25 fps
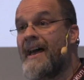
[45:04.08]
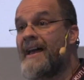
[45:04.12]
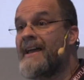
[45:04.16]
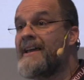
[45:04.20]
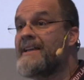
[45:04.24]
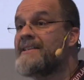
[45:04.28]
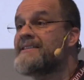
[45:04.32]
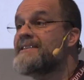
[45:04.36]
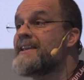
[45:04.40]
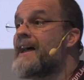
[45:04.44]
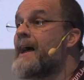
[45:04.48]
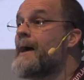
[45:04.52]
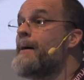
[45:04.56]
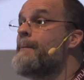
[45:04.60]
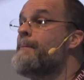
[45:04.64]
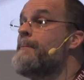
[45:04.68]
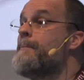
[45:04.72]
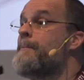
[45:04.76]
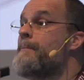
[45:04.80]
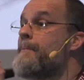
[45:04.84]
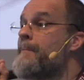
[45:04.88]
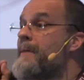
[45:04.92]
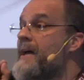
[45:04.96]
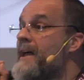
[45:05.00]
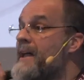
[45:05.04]
It's
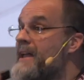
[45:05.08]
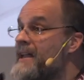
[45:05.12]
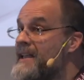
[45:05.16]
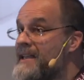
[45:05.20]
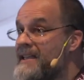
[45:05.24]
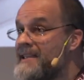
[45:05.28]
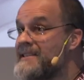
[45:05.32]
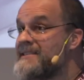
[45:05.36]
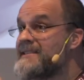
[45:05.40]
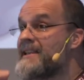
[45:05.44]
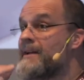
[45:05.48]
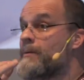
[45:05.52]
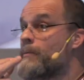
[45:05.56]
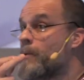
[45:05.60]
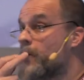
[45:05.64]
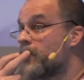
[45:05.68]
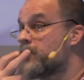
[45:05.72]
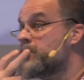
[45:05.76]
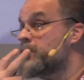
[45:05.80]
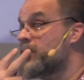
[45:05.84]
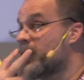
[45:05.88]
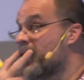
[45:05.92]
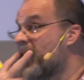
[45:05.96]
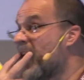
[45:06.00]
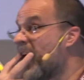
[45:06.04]
amazing
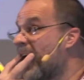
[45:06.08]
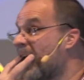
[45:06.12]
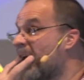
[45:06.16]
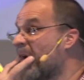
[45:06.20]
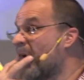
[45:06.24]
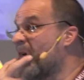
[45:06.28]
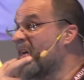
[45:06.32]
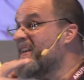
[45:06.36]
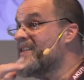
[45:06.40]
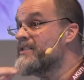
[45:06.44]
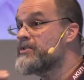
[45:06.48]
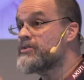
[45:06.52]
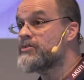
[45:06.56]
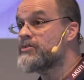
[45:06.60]
what you get when you